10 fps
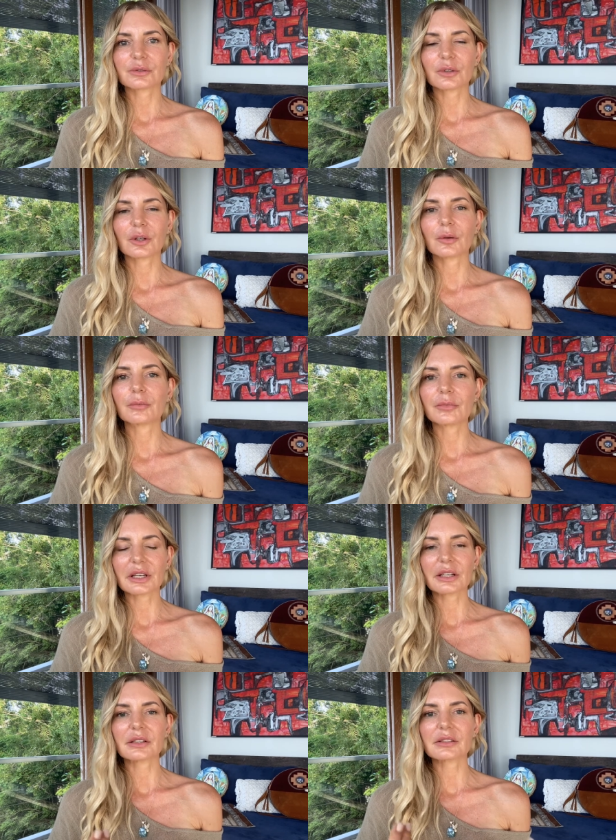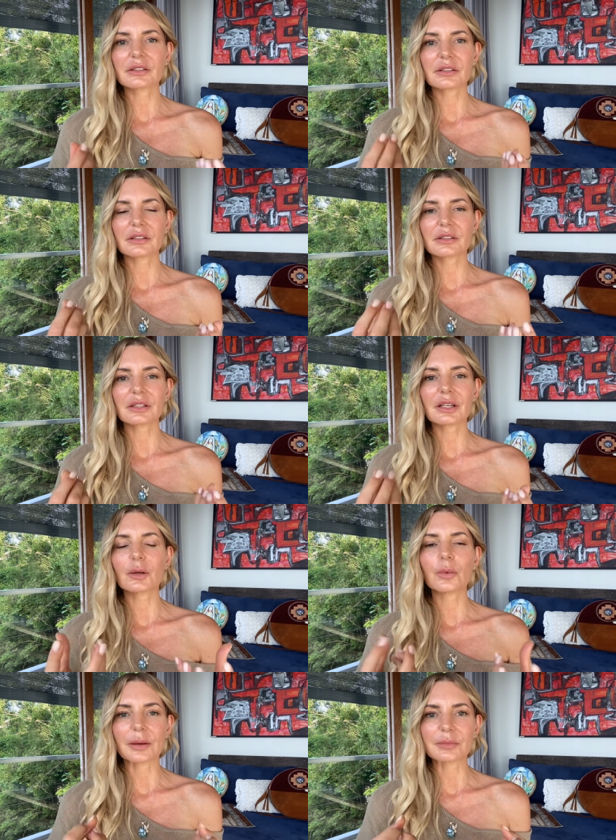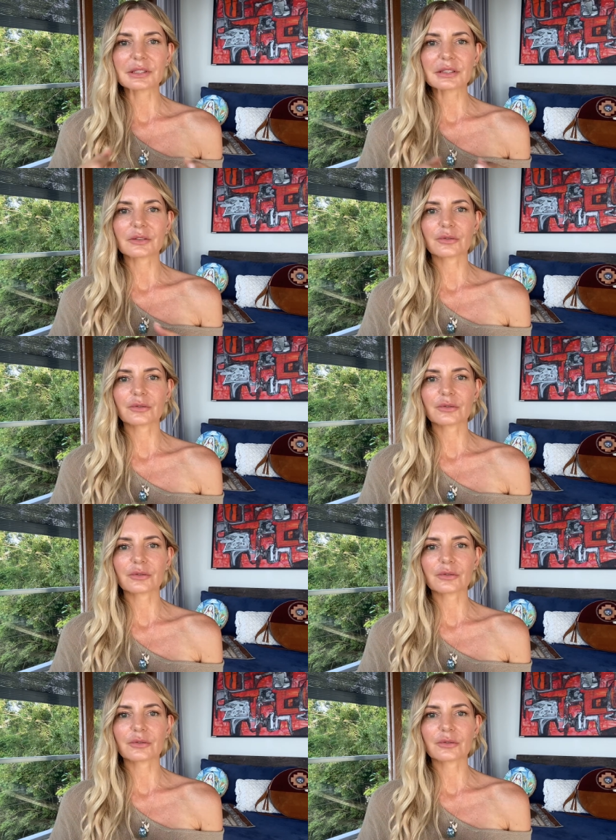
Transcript: from these sticky webs,